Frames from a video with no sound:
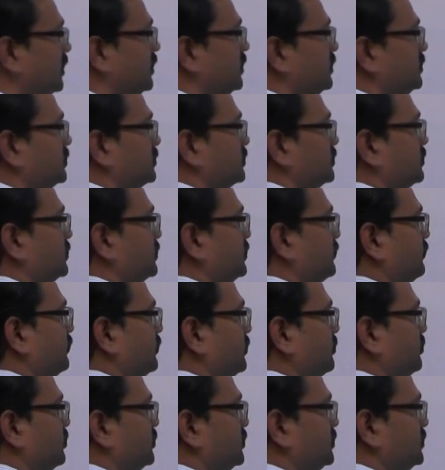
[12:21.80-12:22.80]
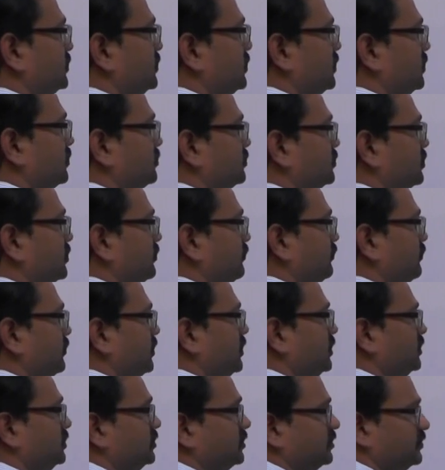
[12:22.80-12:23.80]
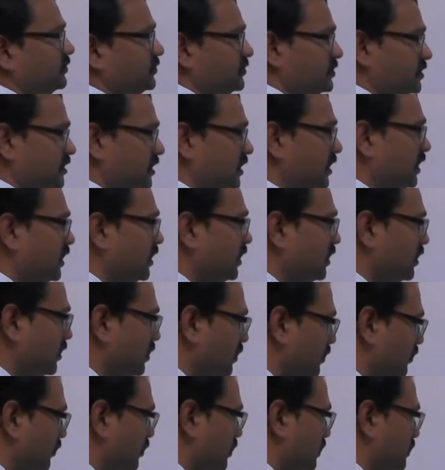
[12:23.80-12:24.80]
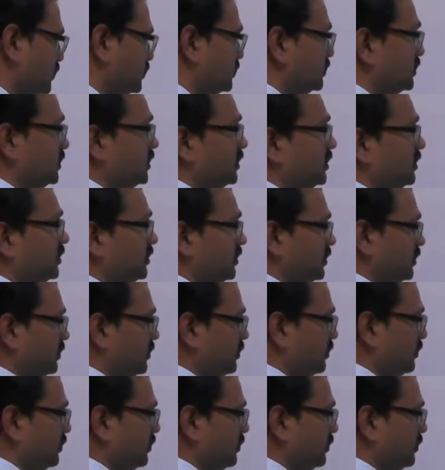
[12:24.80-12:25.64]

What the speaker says: is represented in terms of H of Z. Now what is the